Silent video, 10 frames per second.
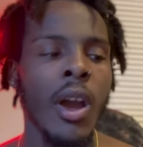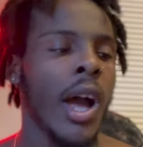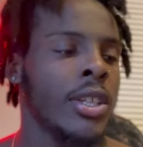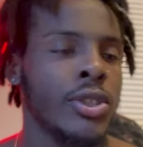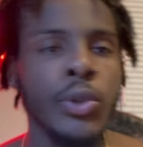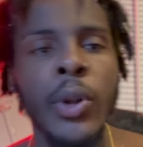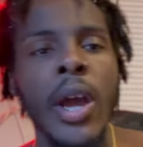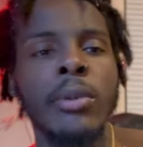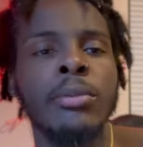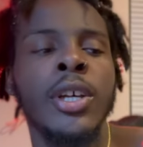I just do
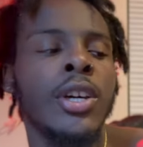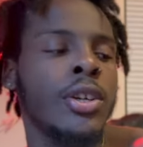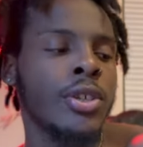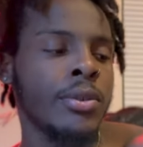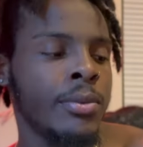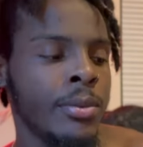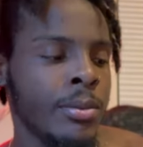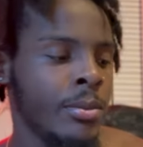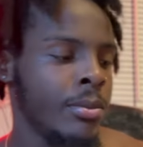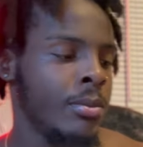that because
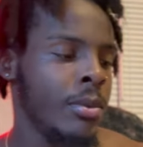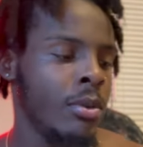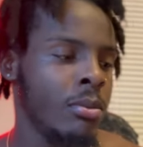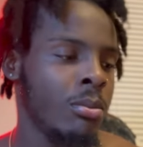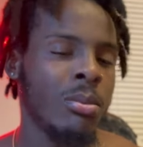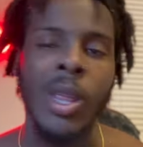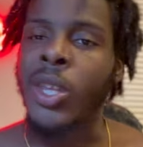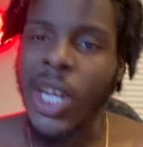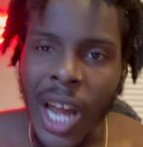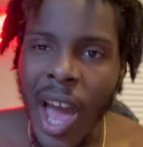you
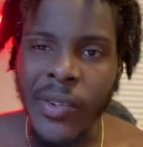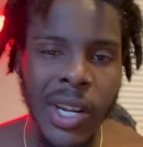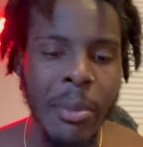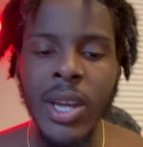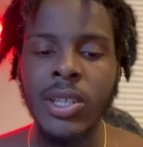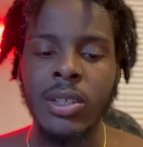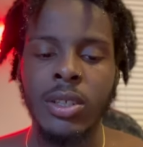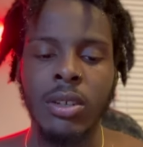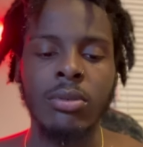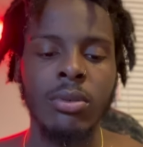gotta have animations,
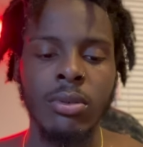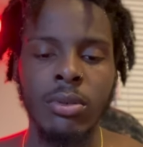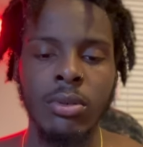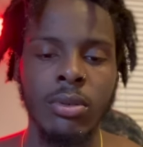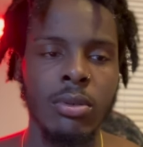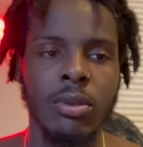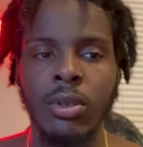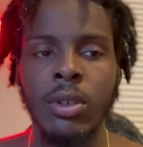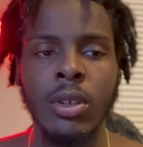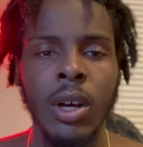you.
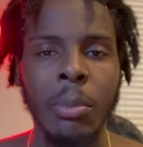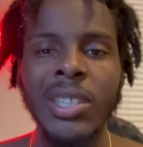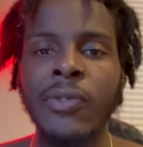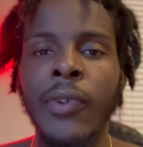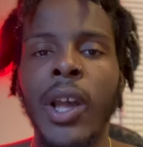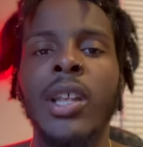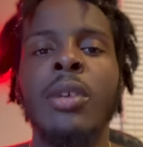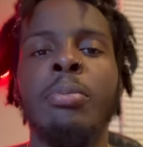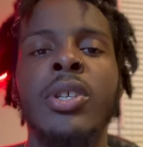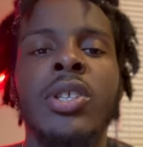I'm not a
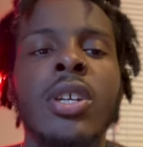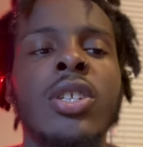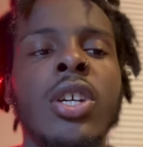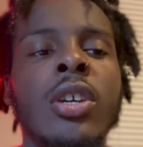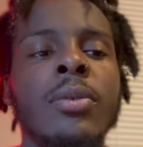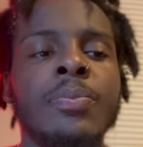fucking NPC, G.